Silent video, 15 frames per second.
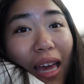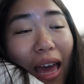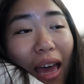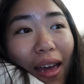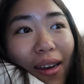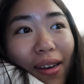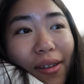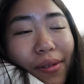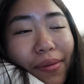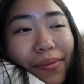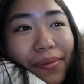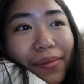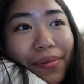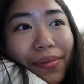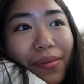And
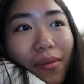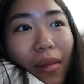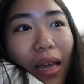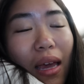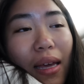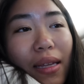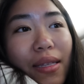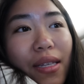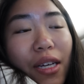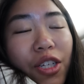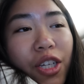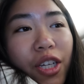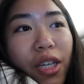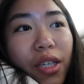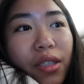it's
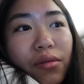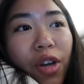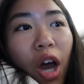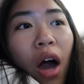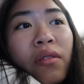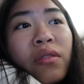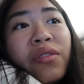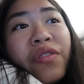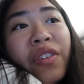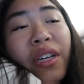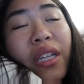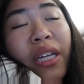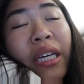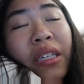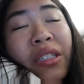such a novel
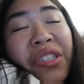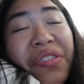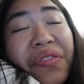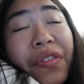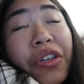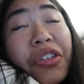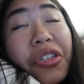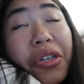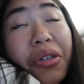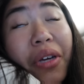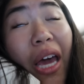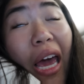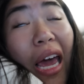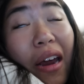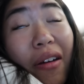feeling to feel
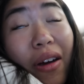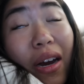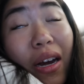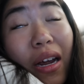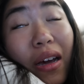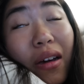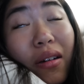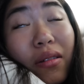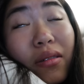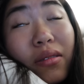okay right now.